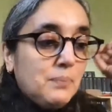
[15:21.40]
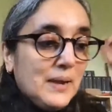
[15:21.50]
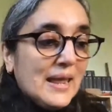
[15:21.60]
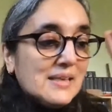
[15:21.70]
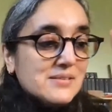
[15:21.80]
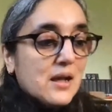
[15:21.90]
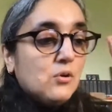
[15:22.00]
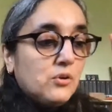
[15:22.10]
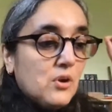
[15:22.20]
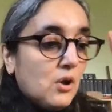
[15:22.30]
plays
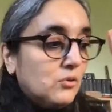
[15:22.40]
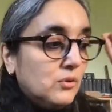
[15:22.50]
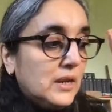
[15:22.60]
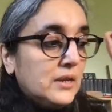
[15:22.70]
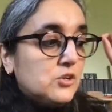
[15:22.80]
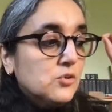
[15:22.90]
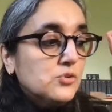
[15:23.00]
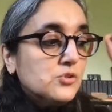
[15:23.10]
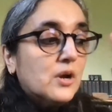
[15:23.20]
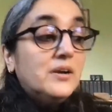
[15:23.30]
out not only due
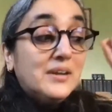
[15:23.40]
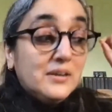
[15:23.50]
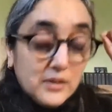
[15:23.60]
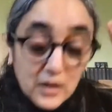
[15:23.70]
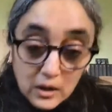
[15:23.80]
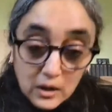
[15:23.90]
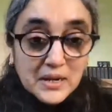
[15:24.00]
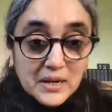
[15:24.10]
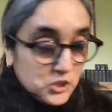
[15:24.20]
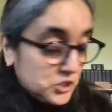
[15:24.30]
to her
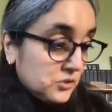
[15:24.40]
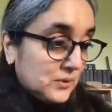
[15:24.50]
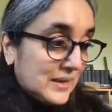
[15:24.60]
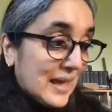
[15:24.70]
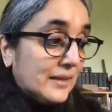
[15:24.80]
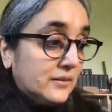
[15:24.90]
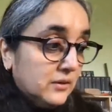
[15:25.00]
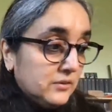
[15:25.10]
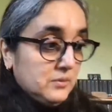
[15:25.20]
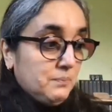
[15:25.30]
determination to
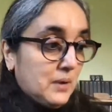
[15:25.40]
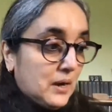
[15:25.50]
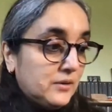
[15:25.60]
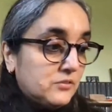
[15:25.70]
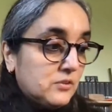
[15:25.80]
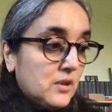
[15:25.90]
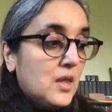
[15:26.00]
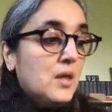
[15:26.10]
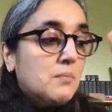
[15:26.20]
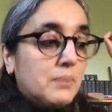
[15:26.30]
gather the parts,
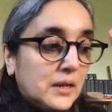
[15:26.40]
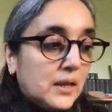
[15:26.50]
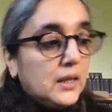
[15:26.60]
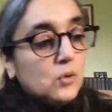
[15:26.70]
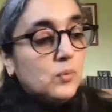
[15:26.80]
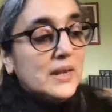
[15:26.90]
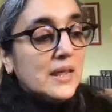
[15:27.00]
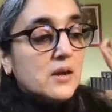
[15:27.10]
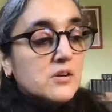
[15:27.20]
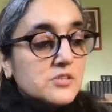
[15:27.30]
but
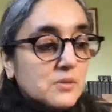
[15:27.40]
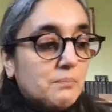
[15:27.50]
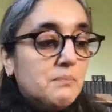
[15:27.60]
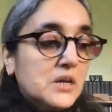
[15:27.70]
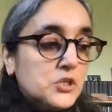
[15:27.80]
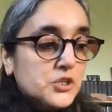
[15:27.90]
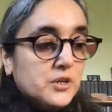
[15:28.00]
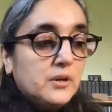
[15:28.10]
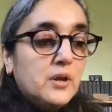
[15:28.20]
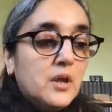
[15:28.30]
equally her
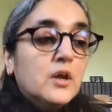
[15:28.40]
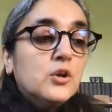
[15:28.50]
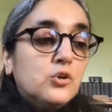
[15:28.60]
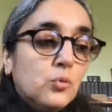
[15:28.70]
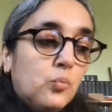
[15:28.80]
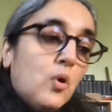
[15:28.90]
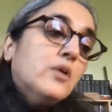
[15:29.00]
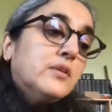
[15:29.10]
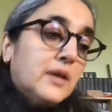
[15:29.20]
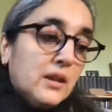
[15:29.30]
submission to
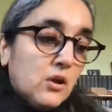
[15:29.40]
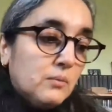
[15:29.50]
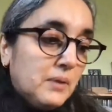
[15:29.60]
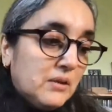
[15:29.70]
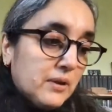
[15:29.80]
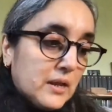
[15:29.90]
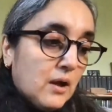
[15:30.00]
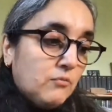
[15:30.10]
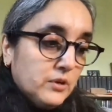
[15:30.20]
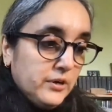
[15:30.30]
what cannot be
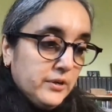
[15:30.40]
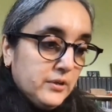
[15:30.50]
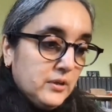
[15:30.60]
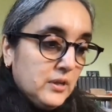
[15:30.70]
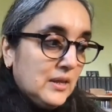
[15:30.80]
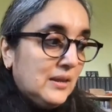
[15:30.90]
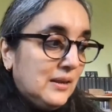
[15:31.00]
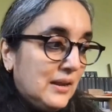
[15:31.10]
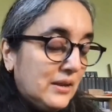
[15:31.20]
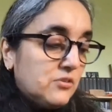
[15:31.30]
recovered
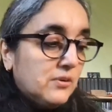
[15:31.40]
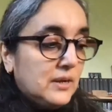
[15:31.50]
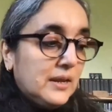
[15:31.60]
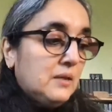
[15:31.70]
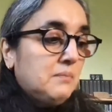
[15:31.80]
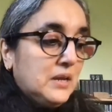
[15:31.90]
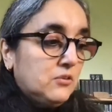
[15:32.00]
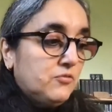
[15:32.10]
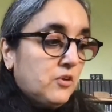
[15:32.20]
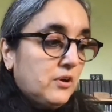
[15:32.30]
literally and
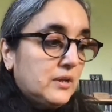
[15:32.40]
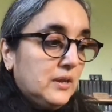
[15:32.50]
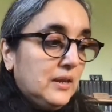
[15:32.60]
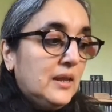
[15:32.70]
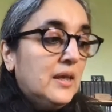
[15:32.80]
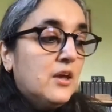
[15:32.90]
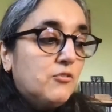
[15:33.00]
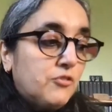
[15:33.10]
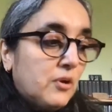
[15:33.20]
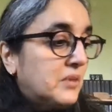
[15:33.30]
metaphorically,
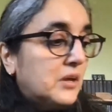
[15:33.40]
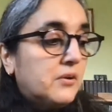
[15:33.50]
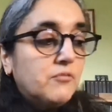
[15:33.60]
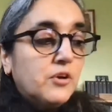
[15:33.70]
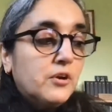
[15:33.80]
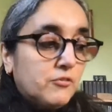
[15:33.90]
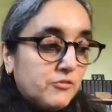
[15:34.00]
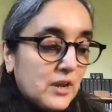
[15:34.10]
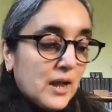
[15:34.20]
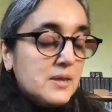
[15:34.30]
from the river of
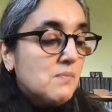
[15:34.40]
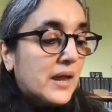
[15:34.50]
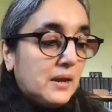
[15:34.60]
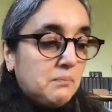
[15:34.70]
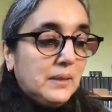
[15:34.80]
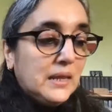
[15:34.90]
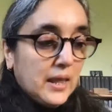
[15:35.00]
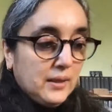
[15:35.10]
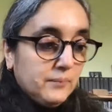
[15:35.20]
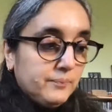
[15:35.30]
time and
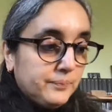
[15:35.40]
being.